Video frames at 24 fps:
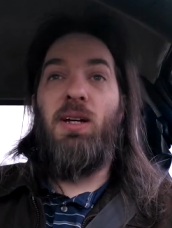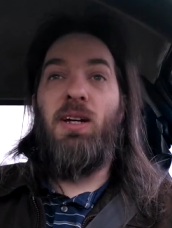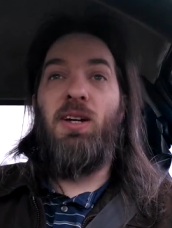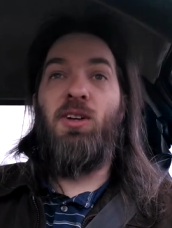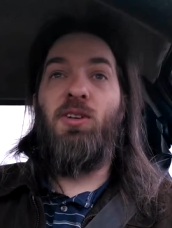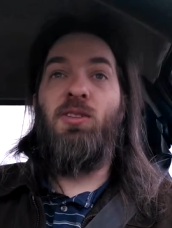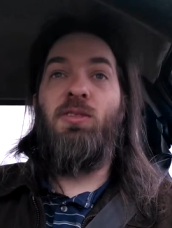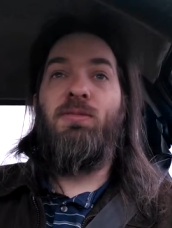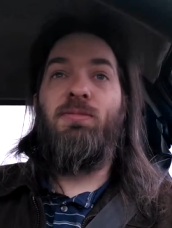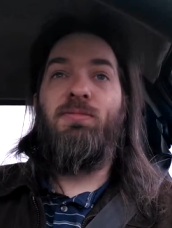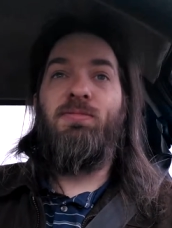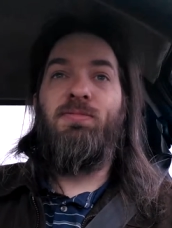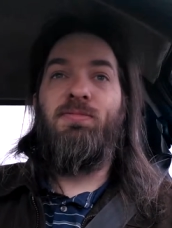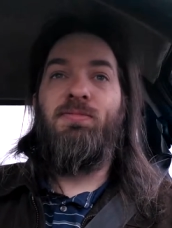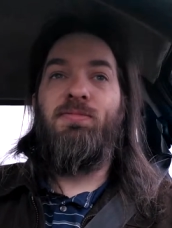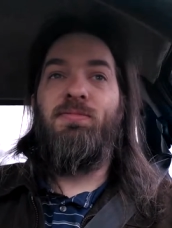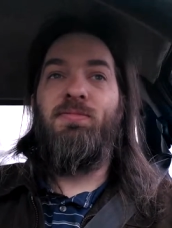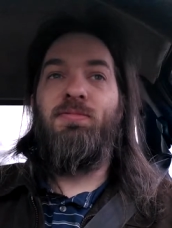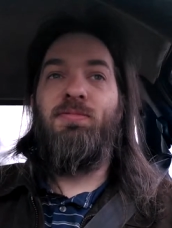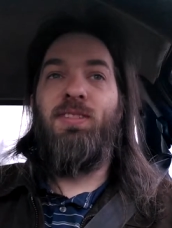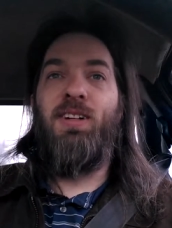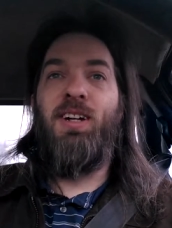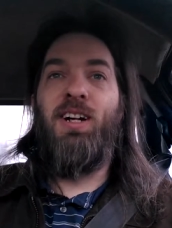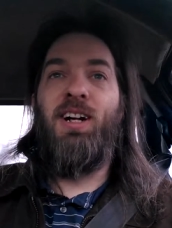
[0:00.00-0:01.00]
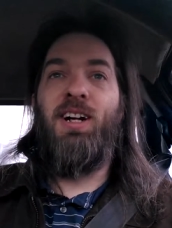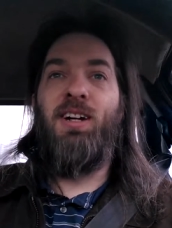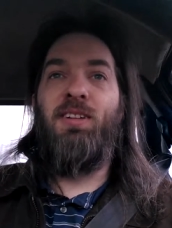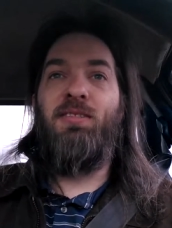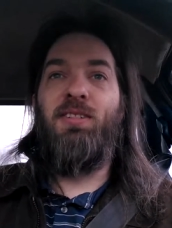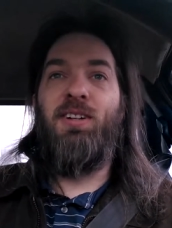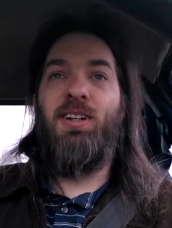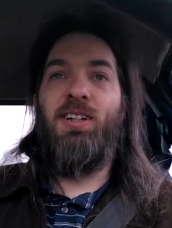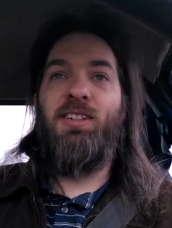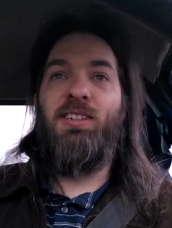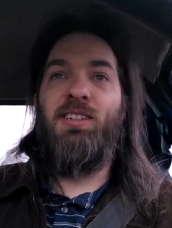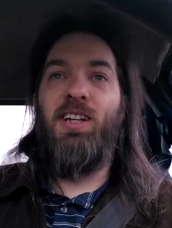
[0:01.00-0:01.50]
meal. Very,
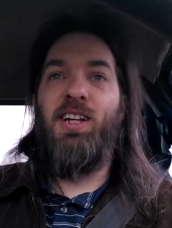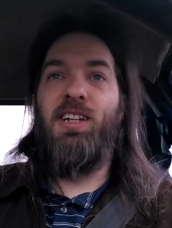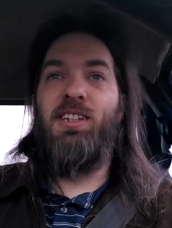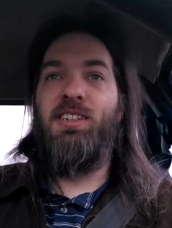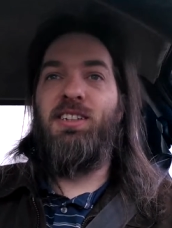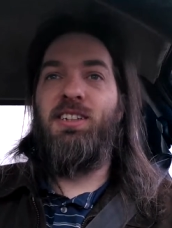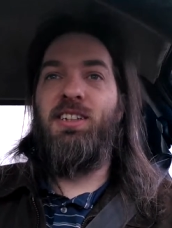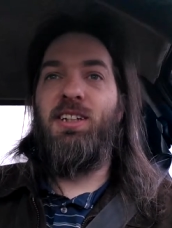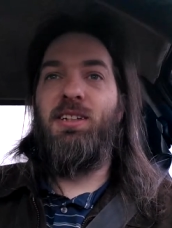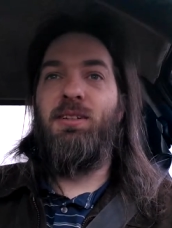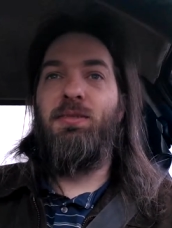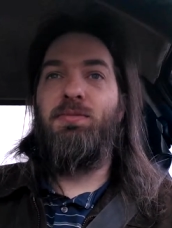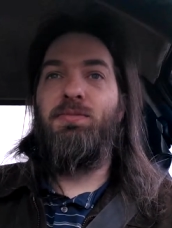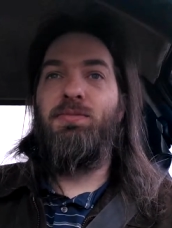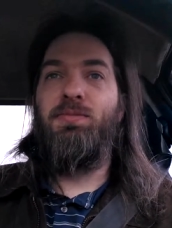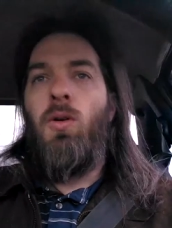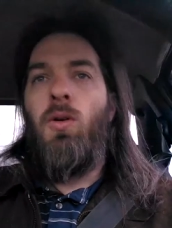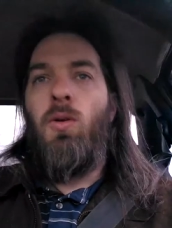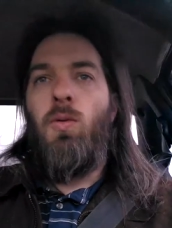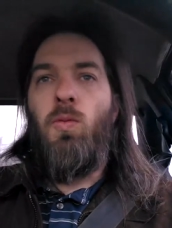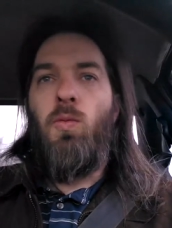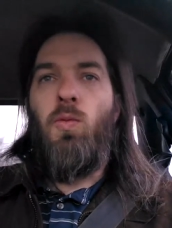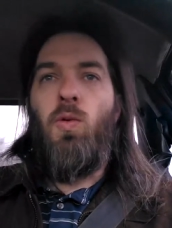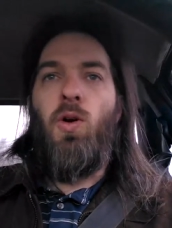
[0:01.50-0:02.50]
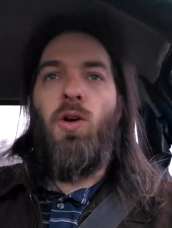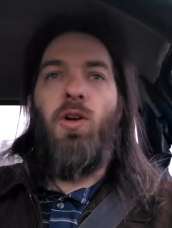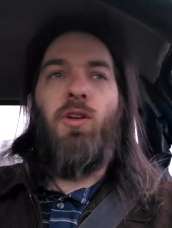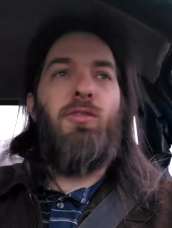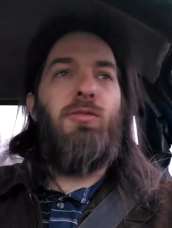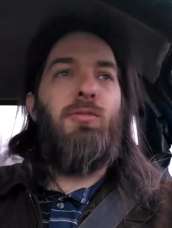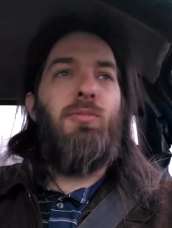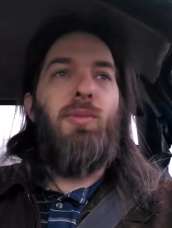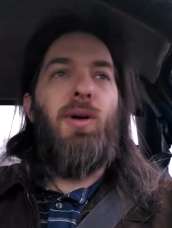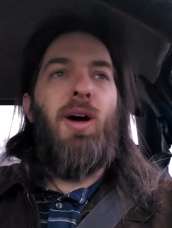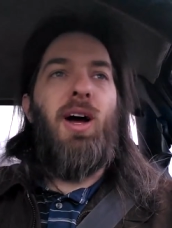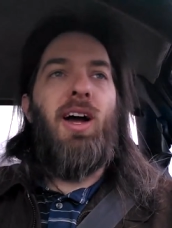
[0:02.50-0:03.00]
very tasty. One
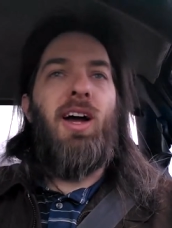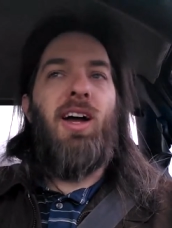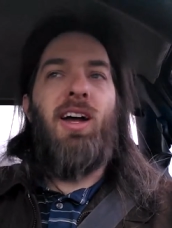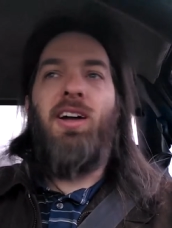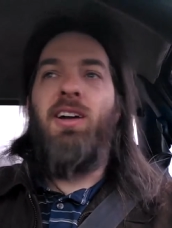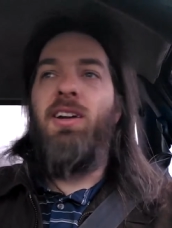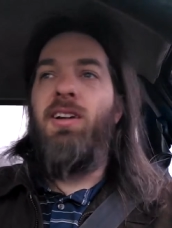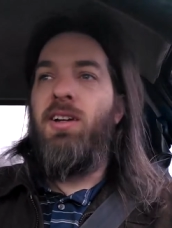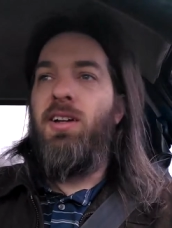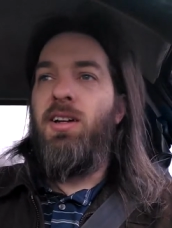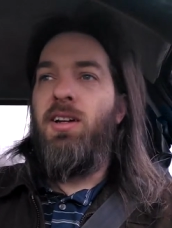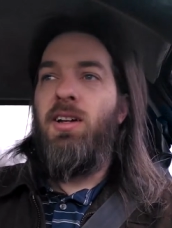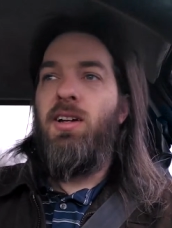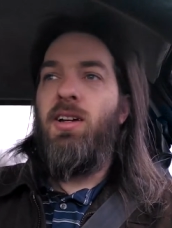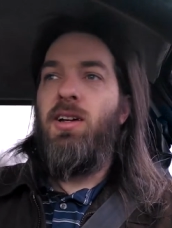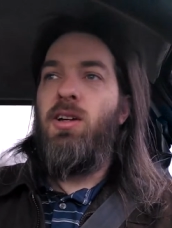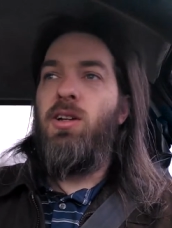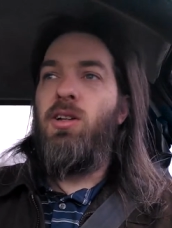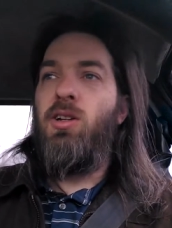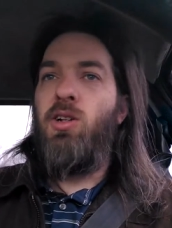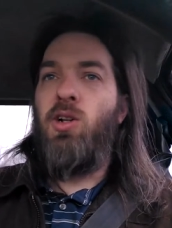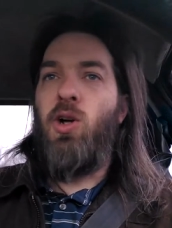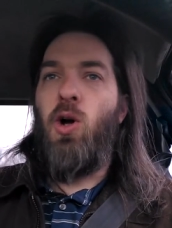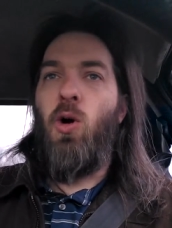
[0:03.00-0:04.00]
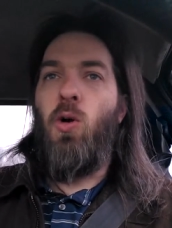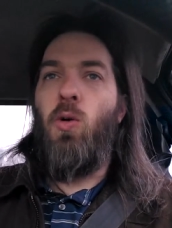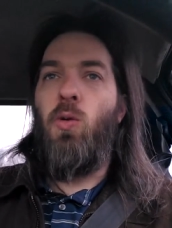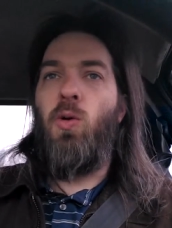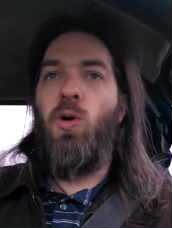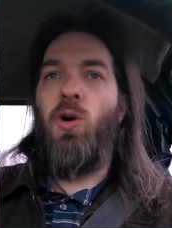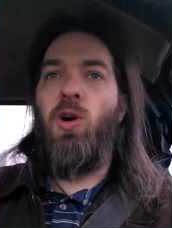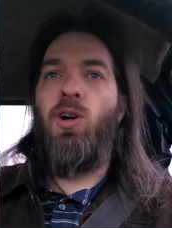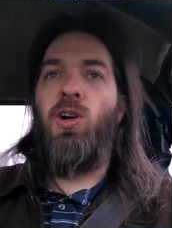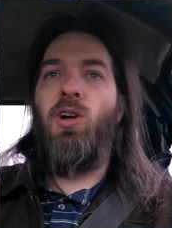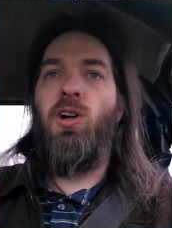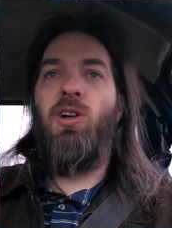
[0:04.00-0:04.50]
of my
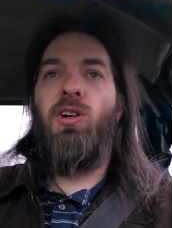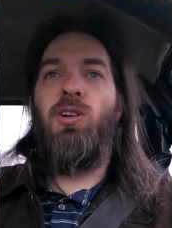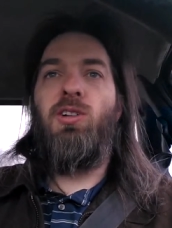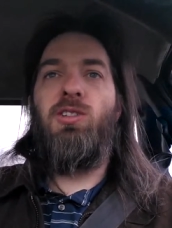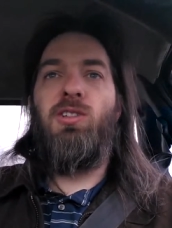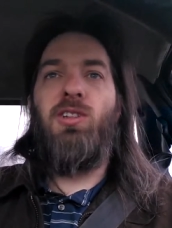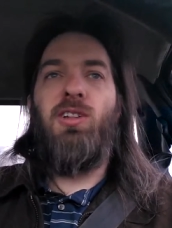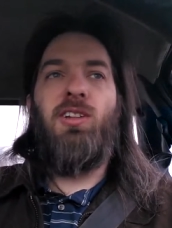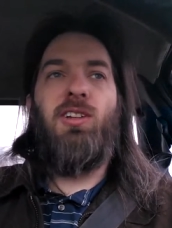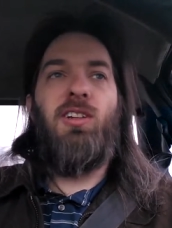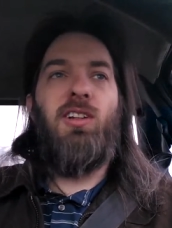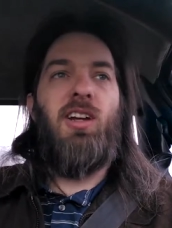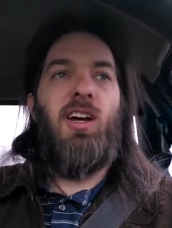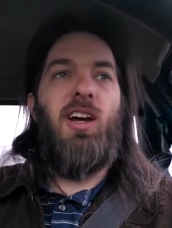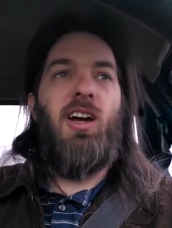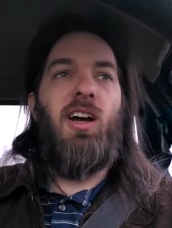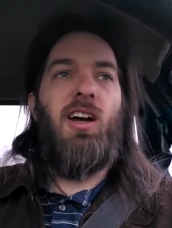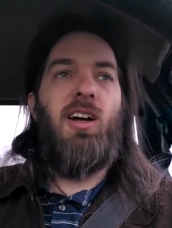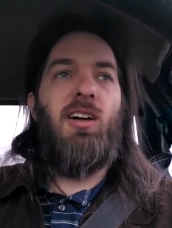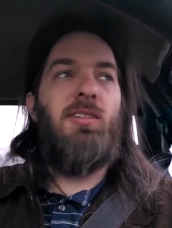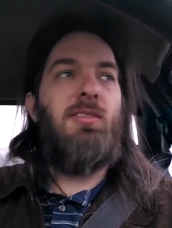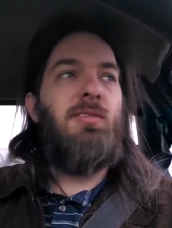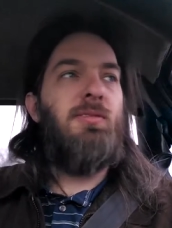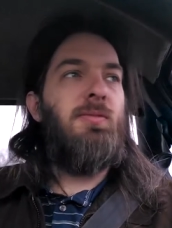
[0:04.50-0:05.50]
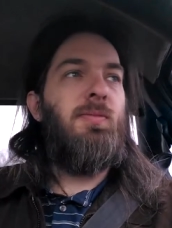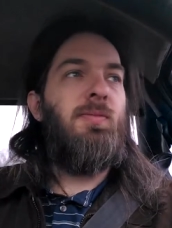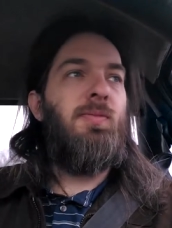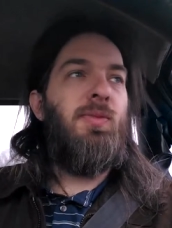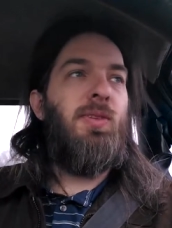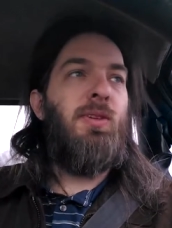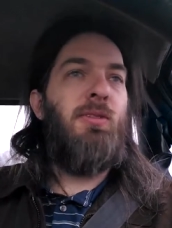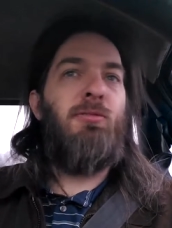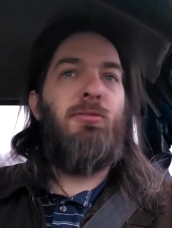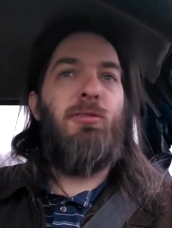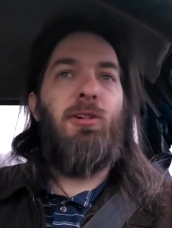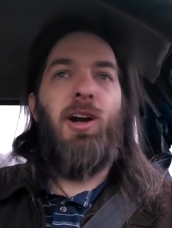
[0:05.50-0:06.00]
coworkers and uh,
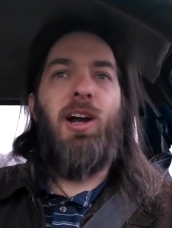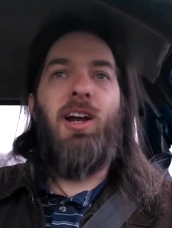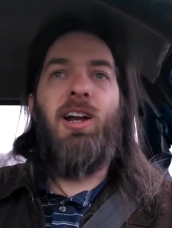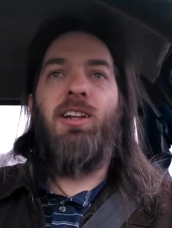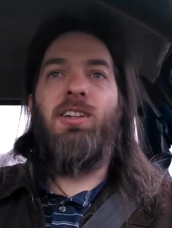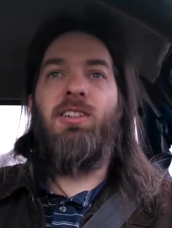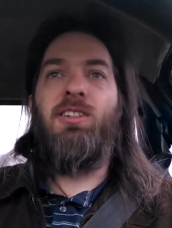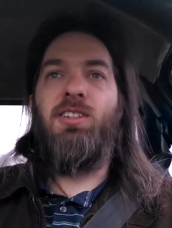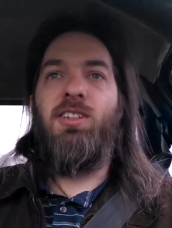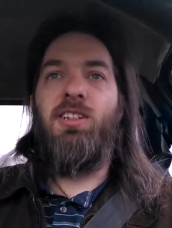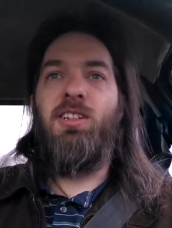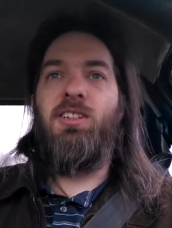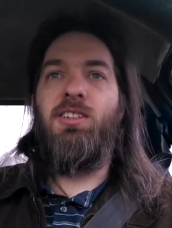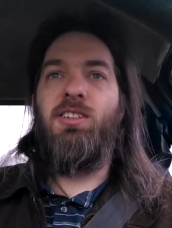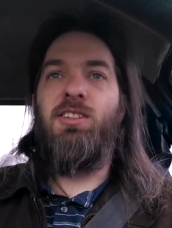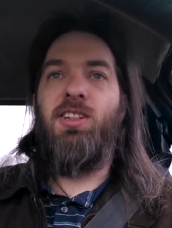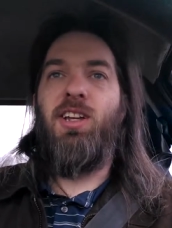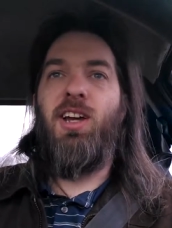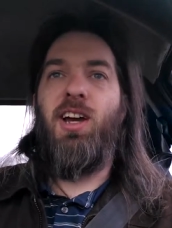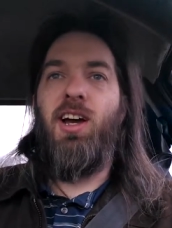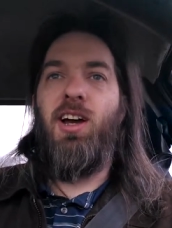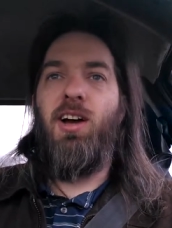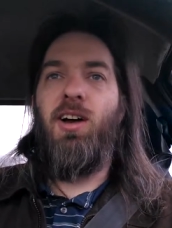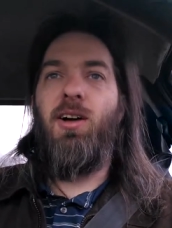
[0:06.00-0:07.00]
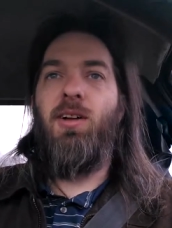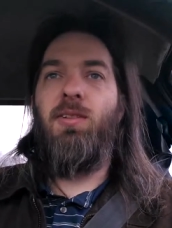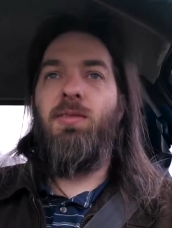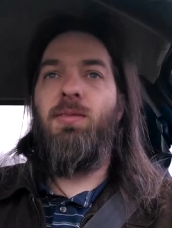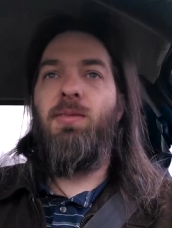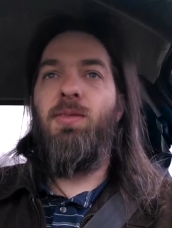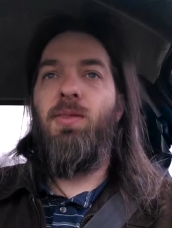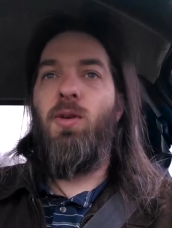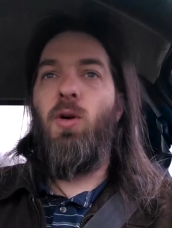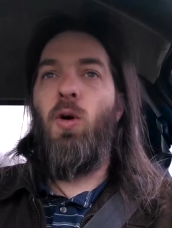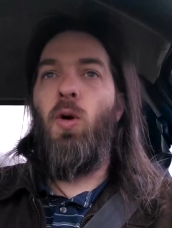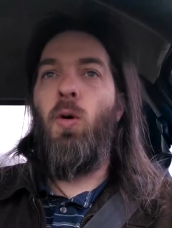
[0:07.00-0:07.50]
friends is uh,
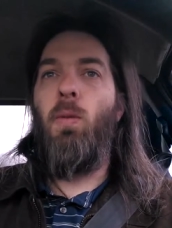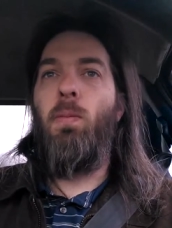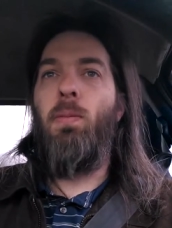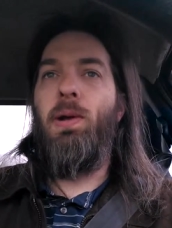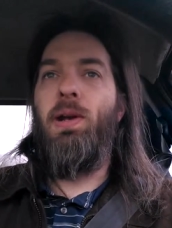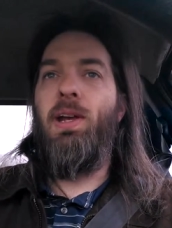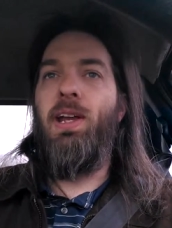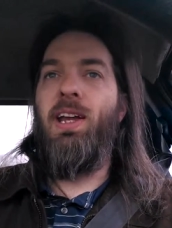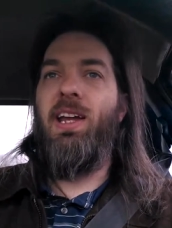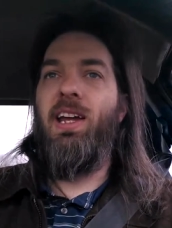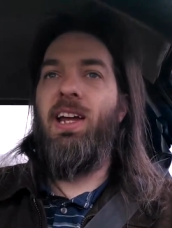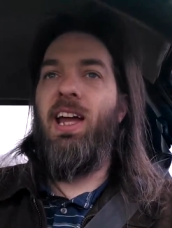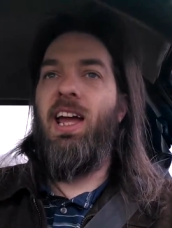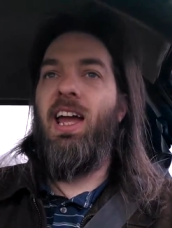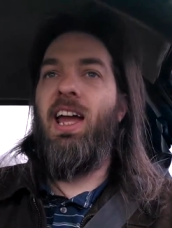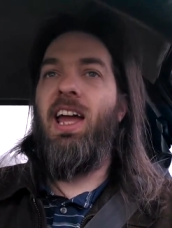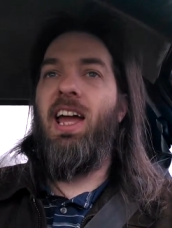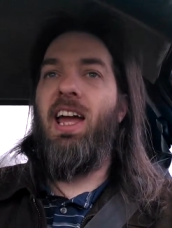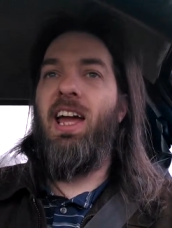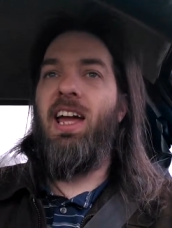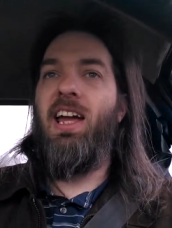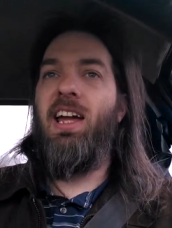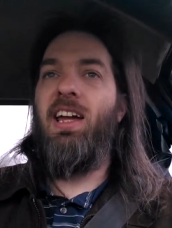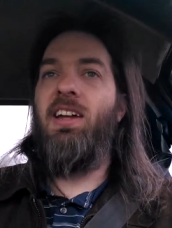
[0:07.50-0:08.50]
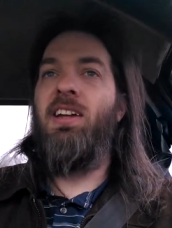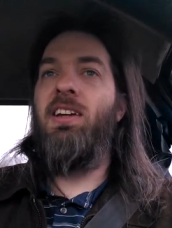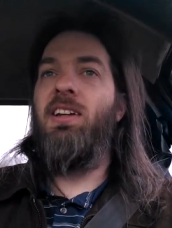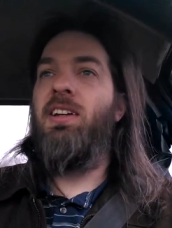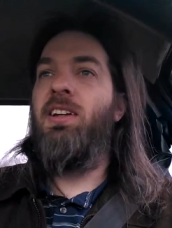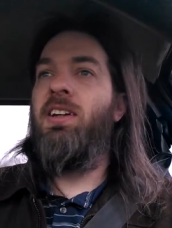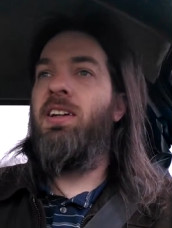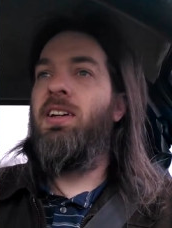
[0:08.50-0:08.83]
opening a